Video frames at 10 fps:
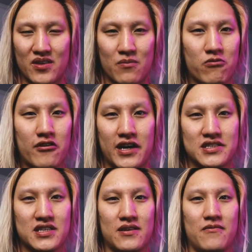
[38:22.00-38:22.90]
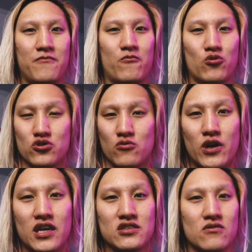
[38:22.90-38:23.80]
depressed Bruce
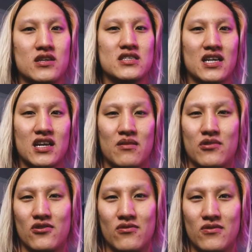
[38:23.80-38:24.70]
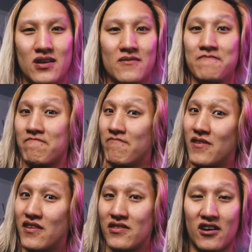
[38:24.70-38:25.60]
Wayne. So he sent him to
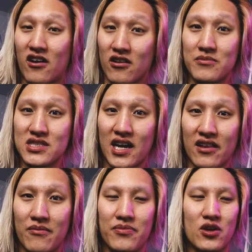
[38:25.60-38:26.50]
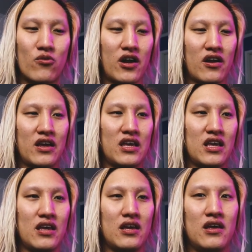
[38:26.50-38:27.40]
the Arkham Asylum, where
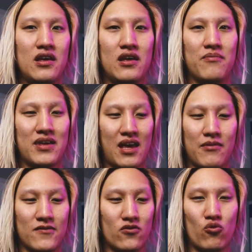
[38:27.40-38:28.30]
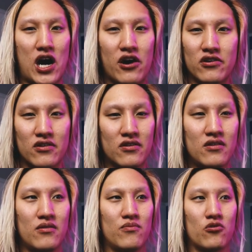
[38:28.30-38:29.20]
he became even wilder,
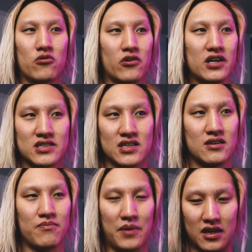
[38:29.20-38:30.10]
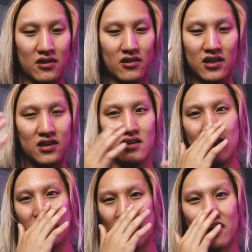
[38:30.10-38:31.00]
more crazy, mentally
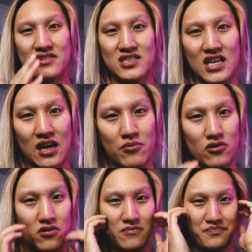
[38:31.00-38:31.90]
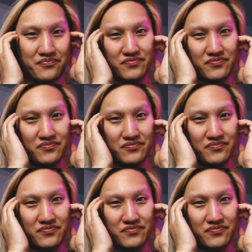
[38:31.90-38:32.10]
unstable.